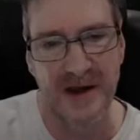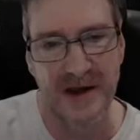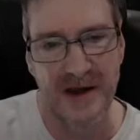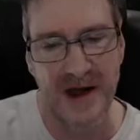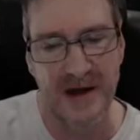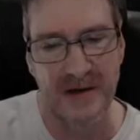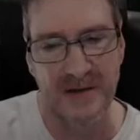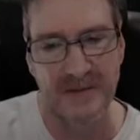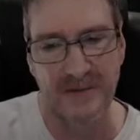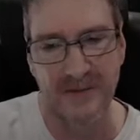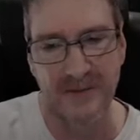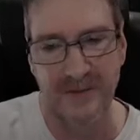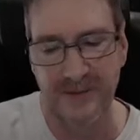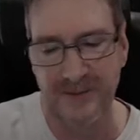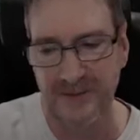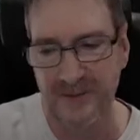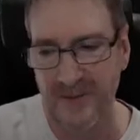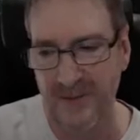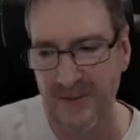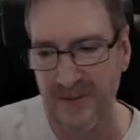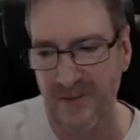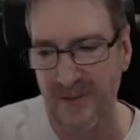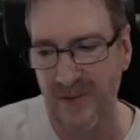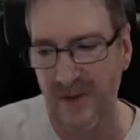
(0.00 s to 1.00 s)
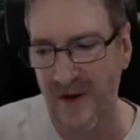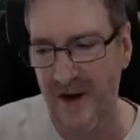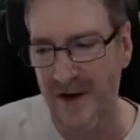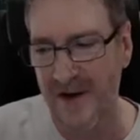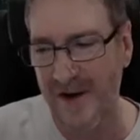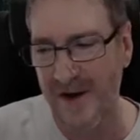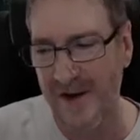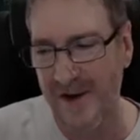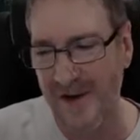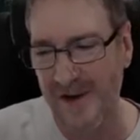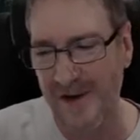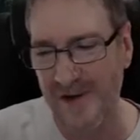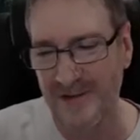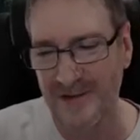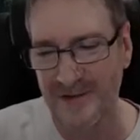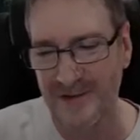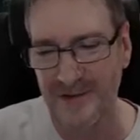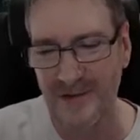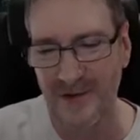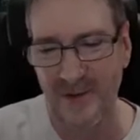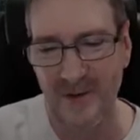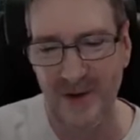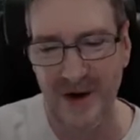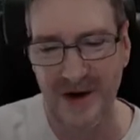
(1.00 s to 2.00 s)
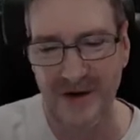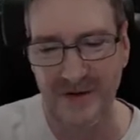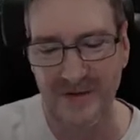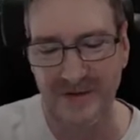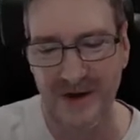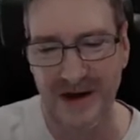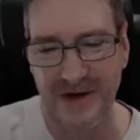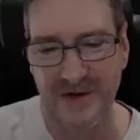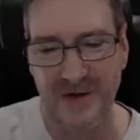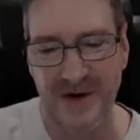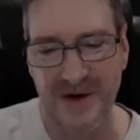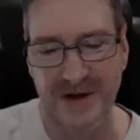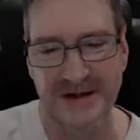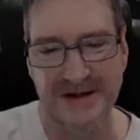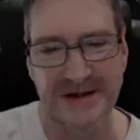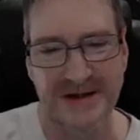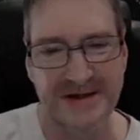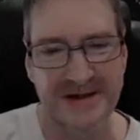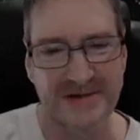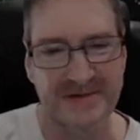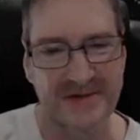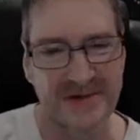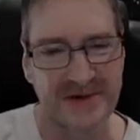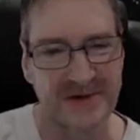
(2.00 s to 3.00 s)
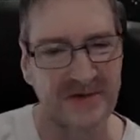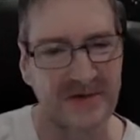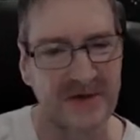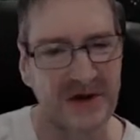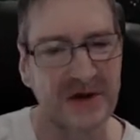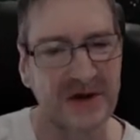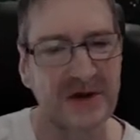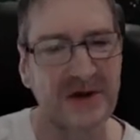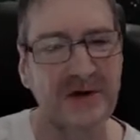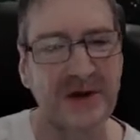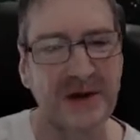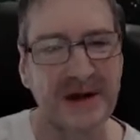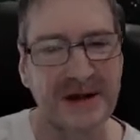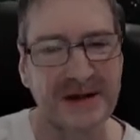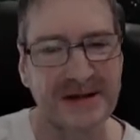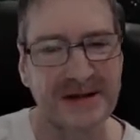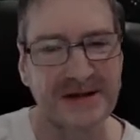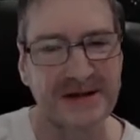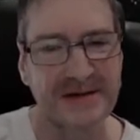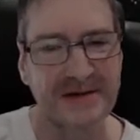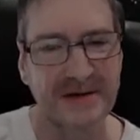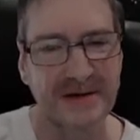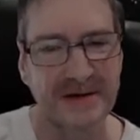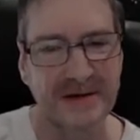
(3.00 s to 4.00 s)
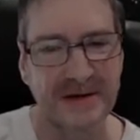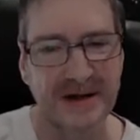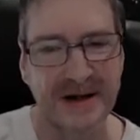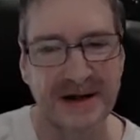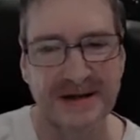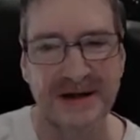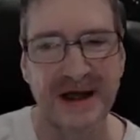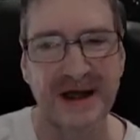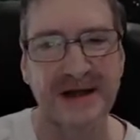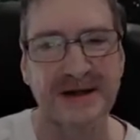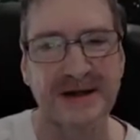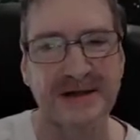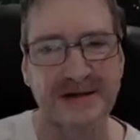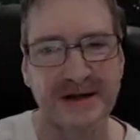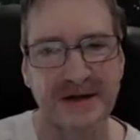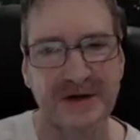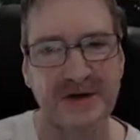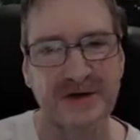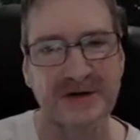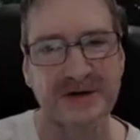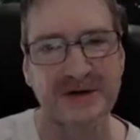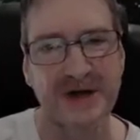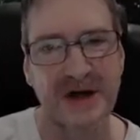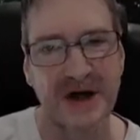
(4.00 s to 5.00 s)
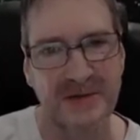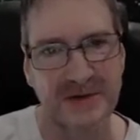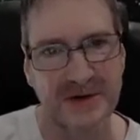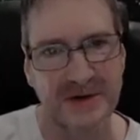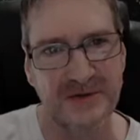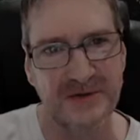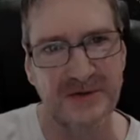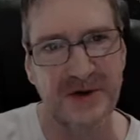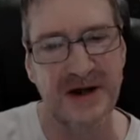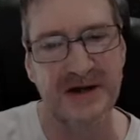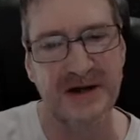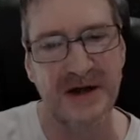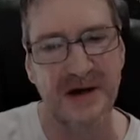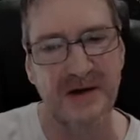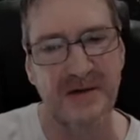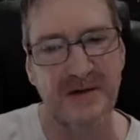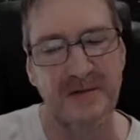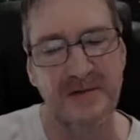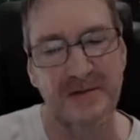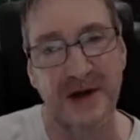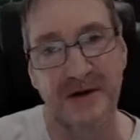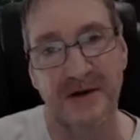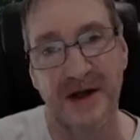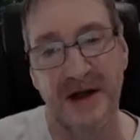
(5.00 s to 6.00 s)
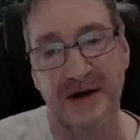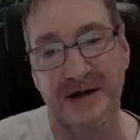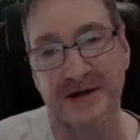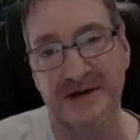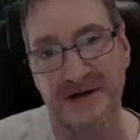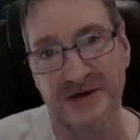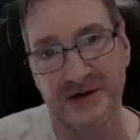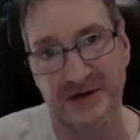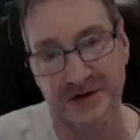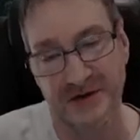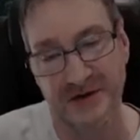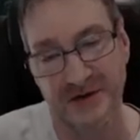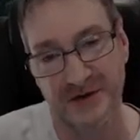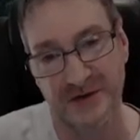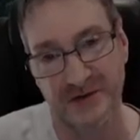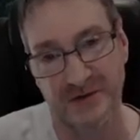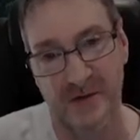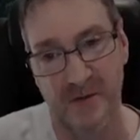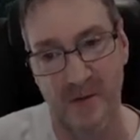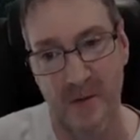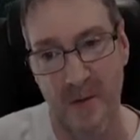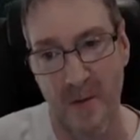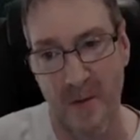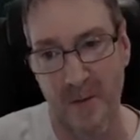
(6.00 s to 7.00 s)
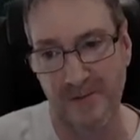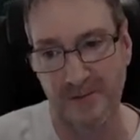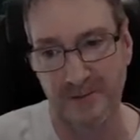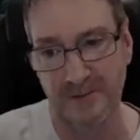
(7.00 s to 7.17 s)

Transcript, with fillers: one of the um, one of the criticisms of Vue is it takes a long time to render. Now that is true.